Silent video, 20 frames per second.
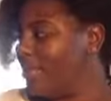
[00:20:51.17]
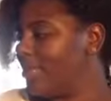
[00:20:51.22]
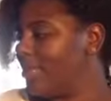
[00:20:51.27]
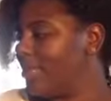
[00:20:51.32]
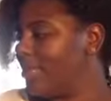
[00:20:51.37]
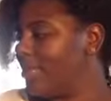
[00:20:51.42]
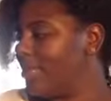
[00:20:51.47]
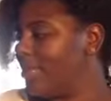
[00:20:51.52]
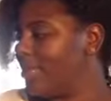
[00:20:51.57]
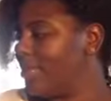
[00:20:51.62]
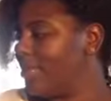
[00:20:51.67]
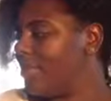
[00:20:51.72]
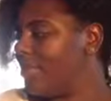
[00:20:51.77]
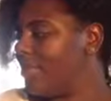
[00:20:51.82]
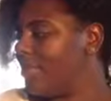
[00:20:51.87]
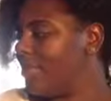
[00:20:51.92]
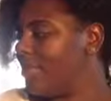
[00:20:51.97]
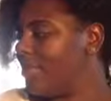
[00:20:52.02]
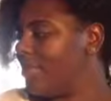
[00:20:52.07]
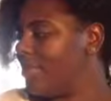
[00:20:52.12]

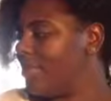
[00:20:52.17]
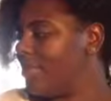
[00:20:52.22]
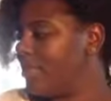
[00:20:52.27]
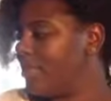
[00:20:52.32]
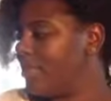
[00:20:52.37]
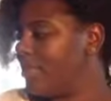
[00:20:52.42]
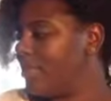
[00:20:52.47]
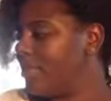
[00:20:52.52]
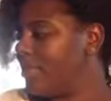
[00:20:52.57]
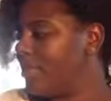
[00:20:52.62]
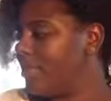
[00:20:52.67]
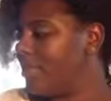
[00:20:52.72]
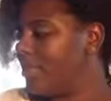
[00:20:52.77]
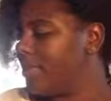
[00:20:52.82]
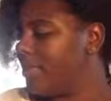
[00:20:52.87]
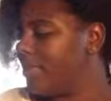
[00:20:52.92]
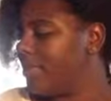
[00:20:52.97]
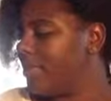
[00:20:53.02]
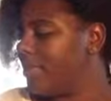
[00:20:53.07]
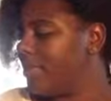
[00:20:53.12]

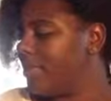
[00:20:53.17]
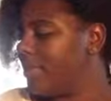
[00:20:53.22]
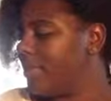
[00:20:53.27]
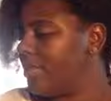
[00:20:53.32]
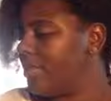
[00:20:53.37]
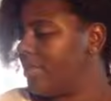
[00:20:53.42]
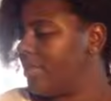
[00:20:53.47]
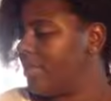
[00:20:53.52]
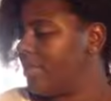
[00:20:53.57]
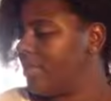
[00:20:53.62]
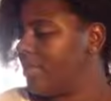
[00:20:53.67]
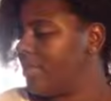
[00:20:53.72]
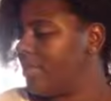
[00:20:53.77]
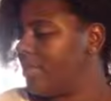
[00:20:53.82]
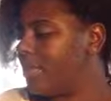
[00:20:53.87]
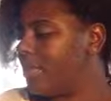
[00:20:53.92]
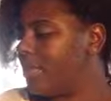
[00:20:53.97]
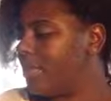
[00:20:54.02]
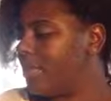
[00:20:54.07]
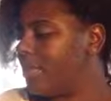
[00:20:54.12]

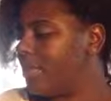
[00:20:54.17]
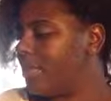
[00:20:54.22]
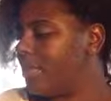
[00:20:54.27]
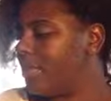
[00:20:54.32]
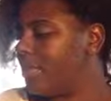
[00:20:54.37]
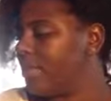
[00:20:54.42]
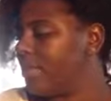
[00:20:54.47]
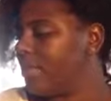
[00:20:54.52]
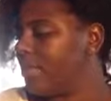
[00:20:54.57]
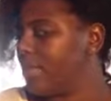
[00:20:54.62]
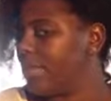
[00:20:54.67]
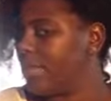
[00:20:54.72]
(not speaking)